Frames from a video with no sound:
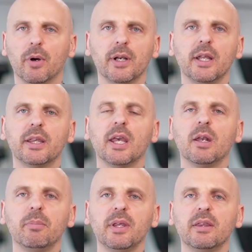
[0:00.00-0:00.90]
But it
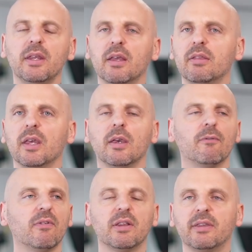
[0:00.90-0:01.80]
can be tasting
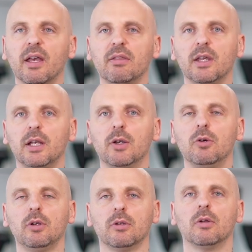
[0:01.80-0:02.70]
fantastically
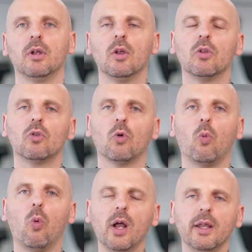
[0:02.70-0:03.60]
good. So
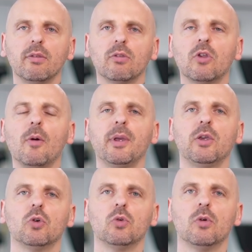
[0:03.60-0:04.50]
what is stopping
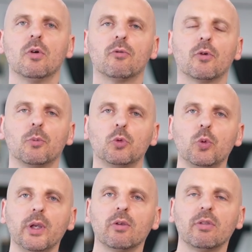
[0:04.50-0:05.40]
you from
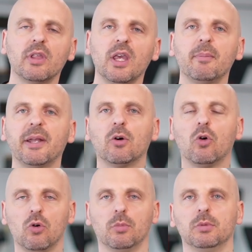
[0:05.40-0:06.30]
doing the same at
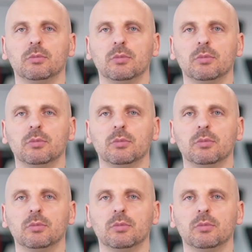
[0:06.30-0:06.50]
home?